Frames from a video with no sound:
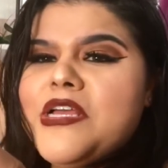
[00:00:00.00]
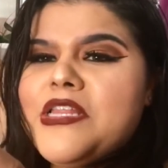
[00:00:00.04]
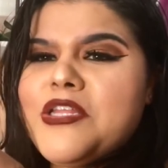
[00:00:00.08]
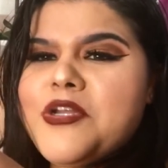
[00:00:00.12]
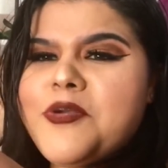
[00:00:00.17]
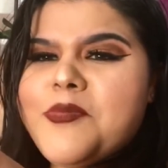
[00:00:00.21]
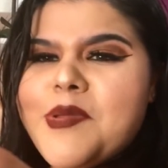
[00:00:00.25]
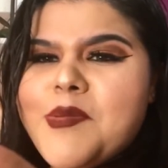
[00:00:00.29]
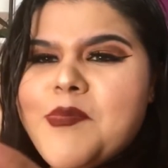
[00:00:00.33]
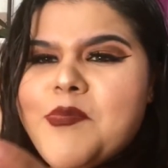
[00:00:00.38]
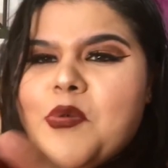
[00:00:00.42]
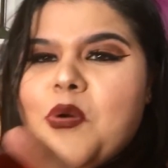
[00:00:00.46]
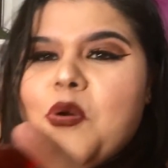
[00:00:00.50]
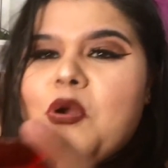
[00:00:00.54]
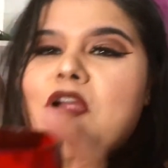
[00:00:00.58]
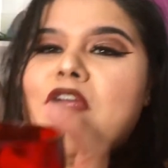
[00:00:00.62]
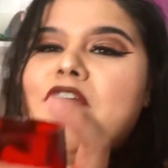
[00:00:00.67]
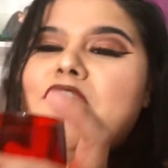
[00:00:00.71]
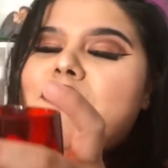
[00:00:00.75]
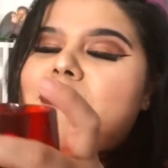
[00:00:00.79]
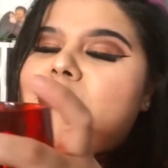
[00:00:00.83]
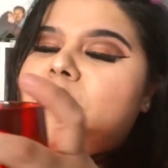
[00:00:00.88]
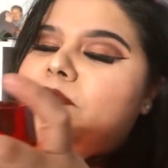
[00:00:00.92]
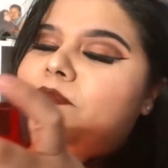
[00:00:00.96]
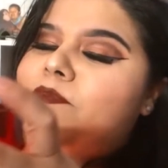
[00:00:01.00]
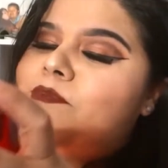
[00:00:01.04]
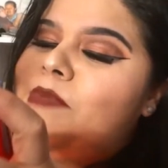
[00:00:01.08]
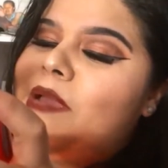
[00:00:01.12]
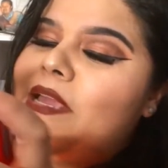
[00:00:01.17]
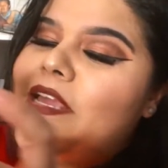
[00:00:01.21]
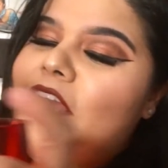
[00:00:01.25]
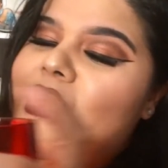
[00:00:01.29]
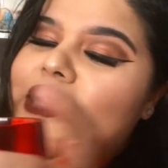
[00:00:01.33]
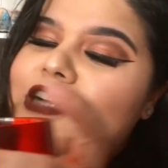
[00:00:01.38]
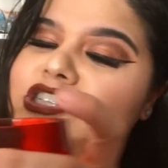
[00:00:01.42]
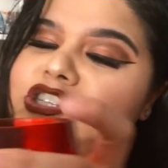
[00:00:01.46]
a little bit more for
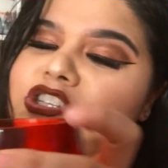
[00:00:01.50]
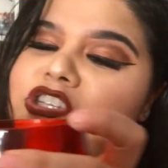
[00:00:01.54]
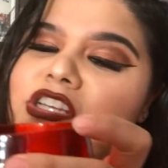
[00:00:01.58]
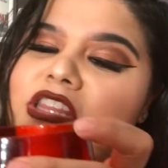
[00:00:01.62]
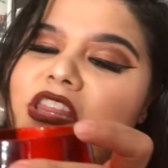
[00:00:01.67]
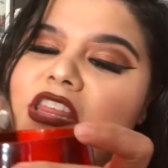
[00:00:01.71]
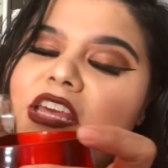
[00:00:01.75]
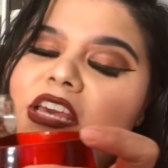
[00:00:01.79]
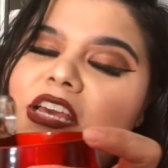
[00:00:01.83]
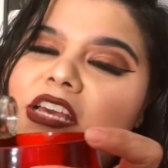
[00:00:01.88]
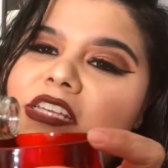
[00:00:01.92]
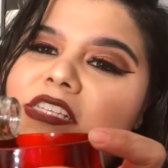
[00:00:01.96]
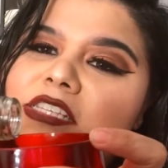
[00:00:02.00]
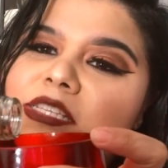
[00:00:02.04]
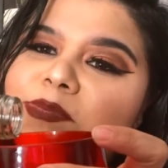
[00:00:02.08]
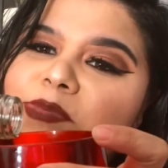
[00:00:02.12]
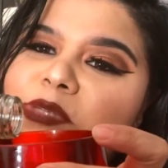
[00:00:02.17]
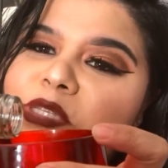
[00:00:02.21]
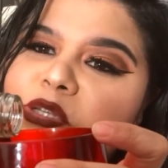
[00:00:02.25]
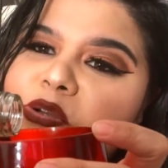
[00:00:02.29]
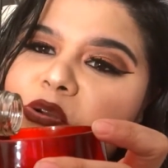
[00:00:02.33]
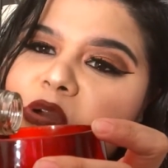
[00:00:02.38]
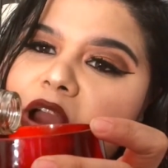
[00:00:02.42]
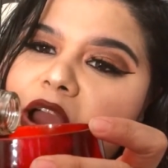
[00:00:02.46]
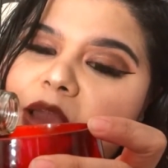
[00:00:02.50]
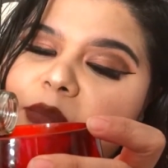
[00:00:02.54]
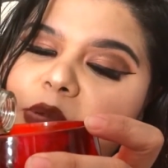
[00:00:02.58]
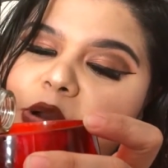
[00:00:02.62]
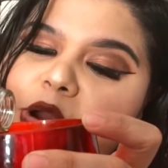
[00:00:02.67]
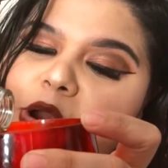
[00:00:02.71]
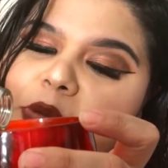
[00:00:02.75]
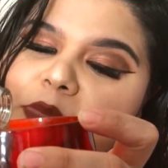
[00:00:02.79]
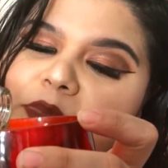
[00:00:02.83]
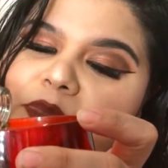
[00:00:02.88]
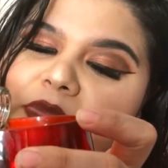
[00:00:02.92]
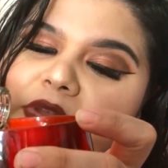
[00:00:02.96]
my 100th
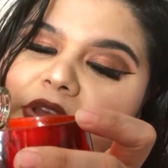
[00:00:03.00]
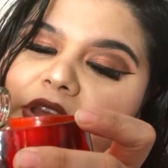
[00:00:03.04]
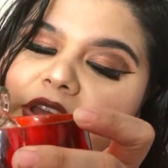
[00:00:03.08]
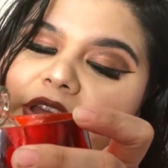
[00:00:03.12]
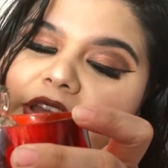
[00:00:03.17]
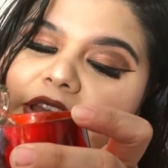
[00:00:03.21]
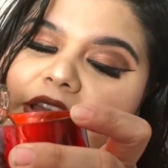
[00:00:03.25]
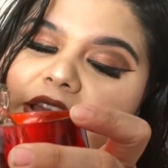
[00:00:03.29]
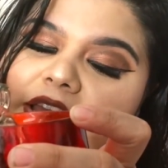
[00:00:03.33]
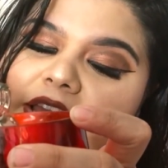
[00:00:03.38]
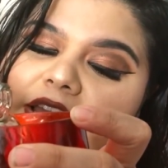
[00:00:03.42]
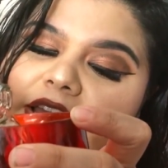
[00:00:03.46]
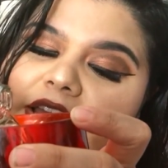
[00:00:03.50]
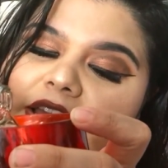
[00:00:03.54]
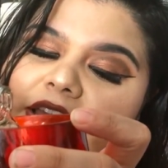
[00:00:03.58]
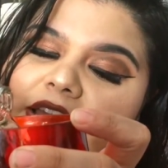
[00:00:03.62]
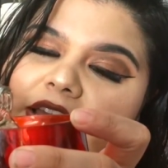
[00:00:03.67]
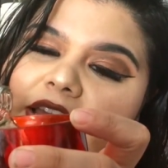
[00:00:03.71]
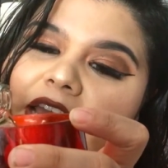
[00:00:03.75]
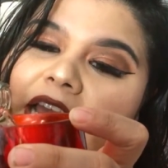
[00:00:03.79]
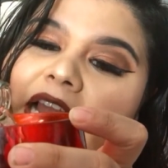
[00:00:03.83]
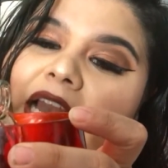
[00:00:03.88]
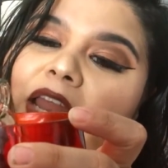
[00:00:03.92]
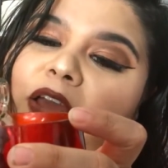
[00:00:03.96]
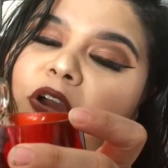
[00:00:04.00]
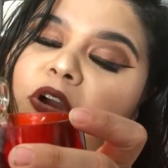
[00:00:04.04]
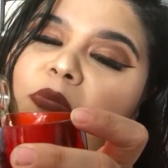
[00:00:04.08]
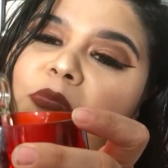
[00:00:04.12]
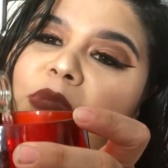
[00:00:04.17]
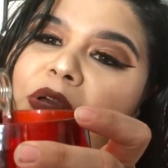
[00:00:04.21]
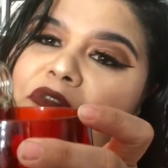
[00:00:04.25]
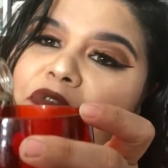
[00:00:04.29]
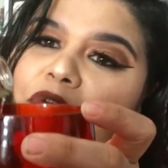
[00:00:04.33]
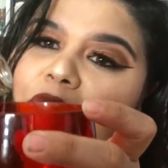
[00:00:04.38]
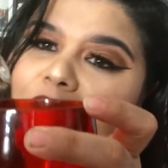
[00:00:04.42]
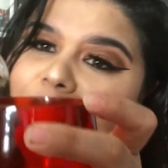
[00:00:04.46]
subscriber. Y luego
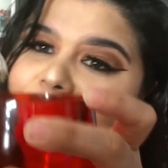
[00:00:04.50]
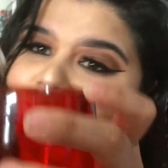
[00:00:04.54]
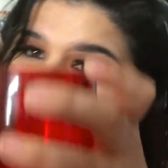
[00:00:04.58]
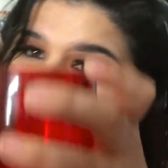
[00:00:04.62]
me voy.